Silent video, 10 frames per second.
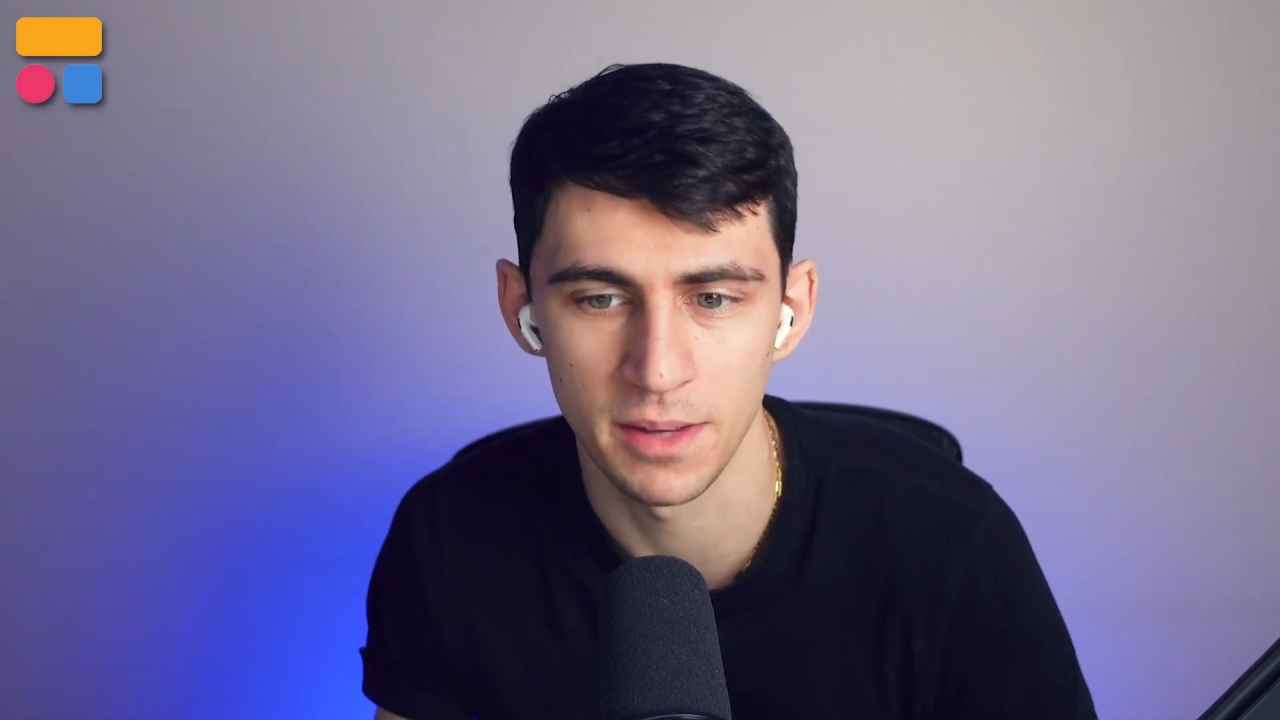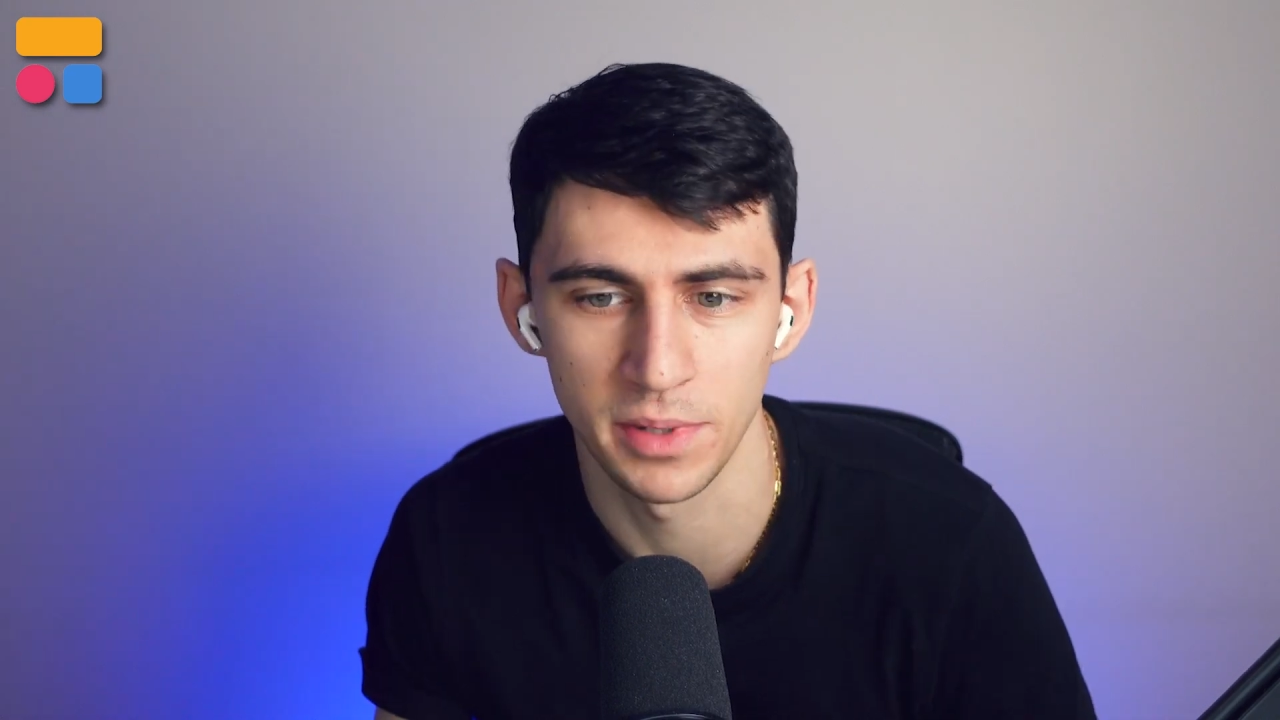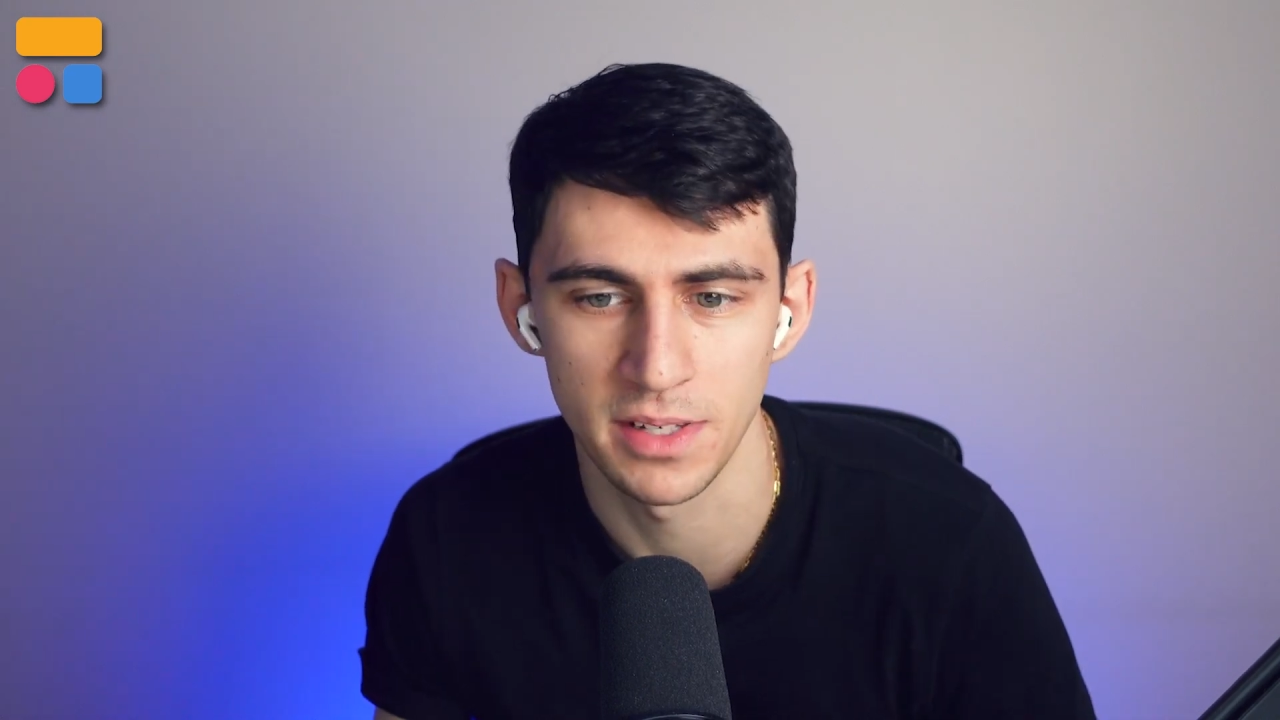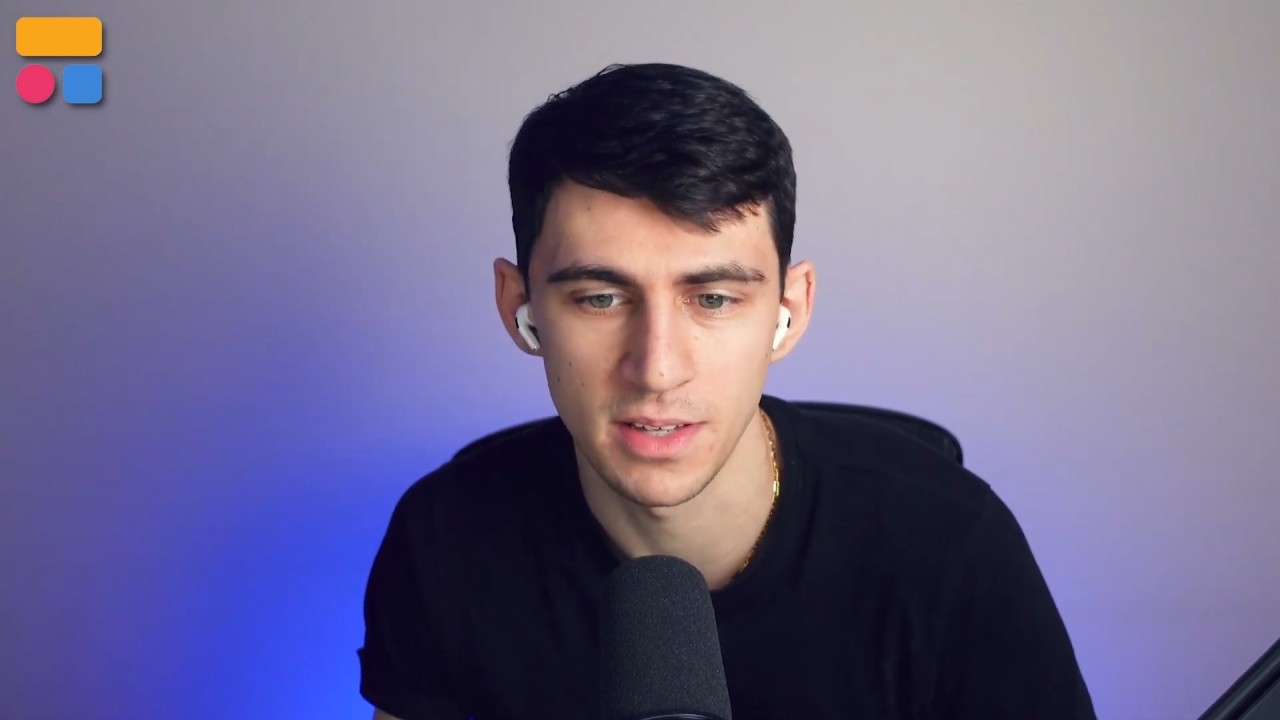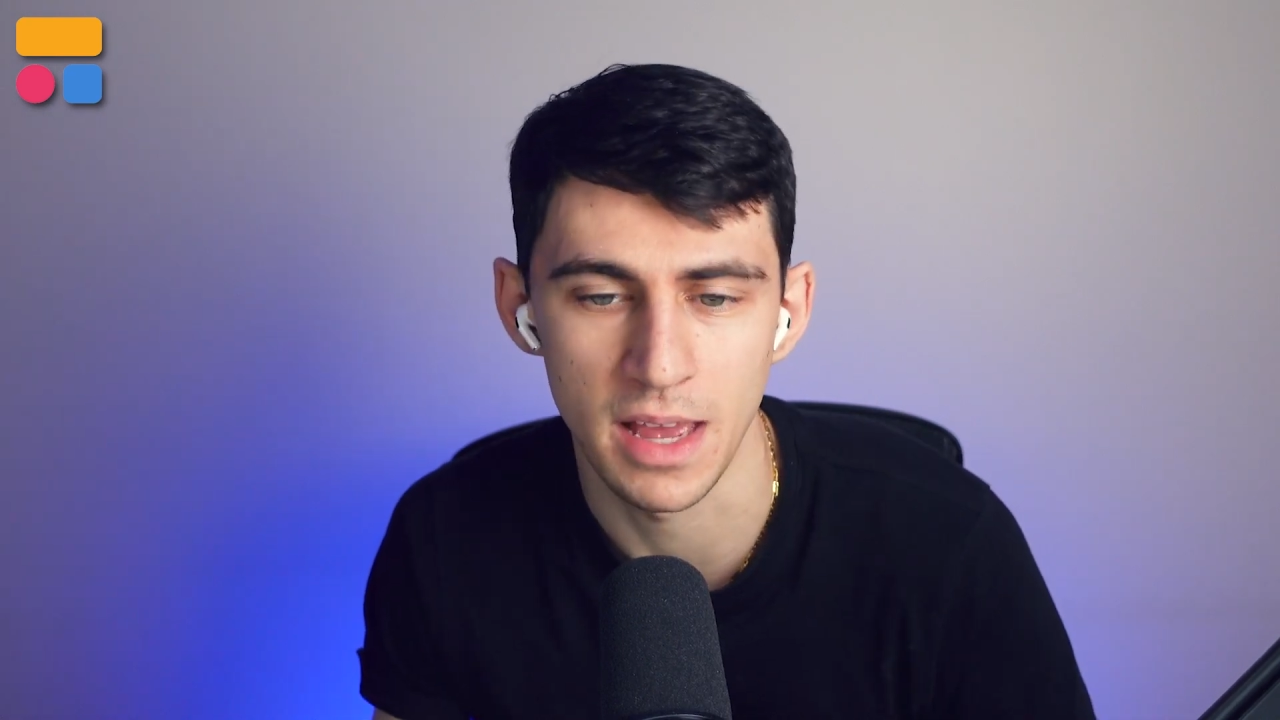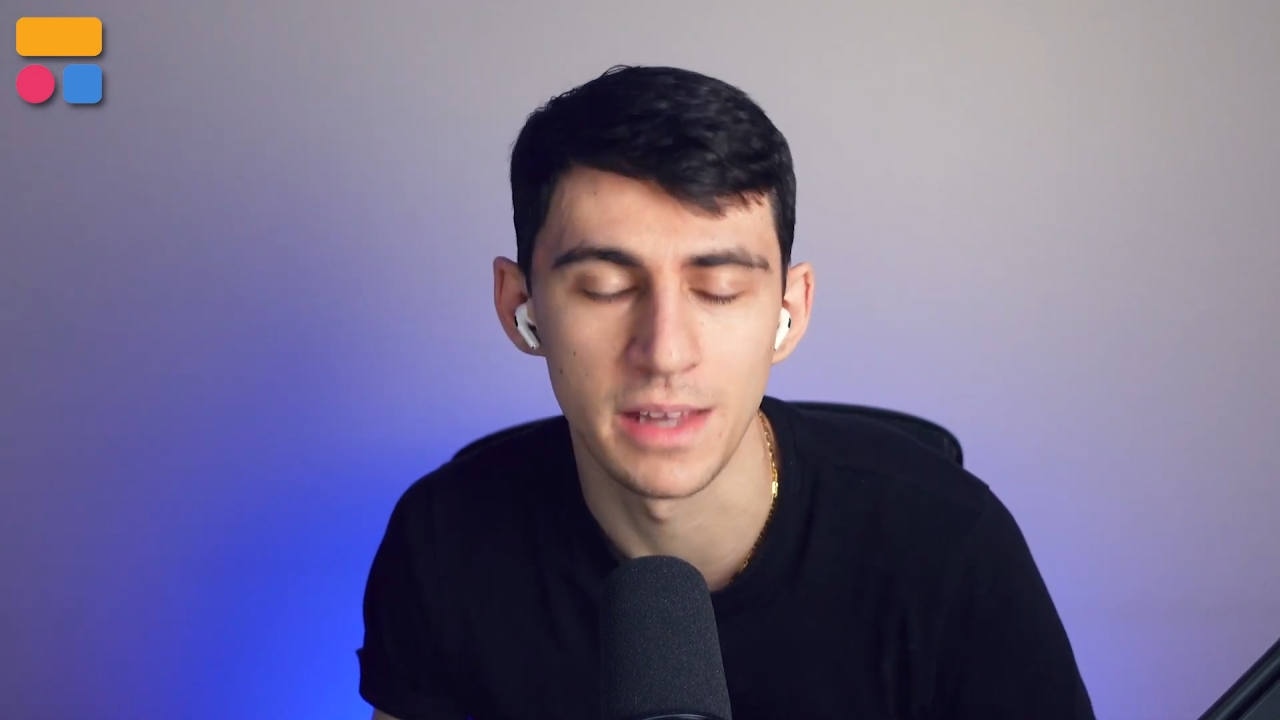templates